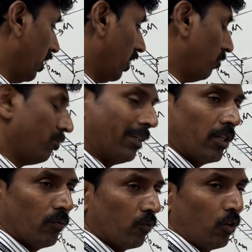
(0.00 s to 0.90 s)

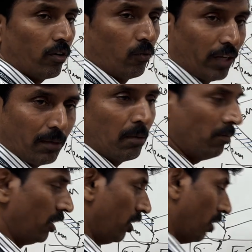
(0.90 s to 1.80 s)
moment for 1
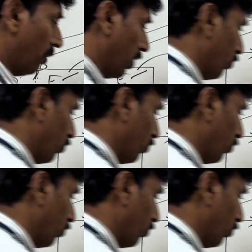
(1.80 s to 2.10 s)
mm. But if